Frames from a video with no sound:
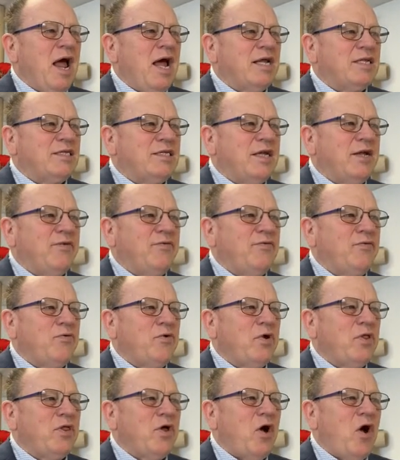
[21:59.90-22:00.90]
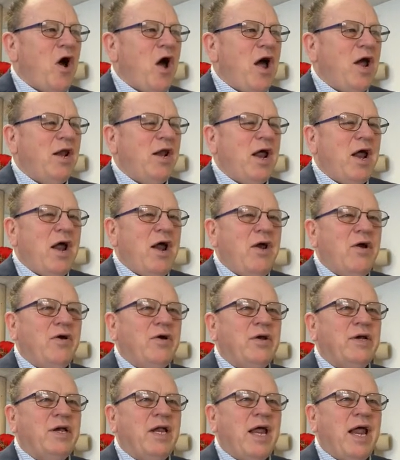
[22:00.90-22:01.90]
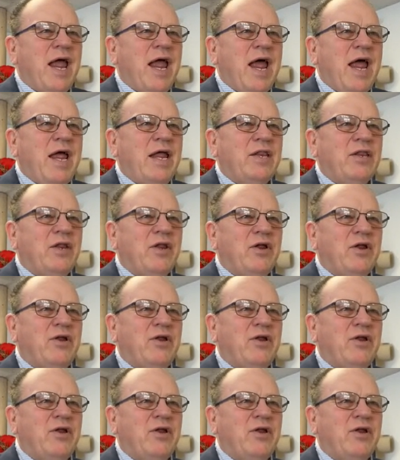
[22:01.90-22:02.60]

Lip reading: as if with a hot iron, and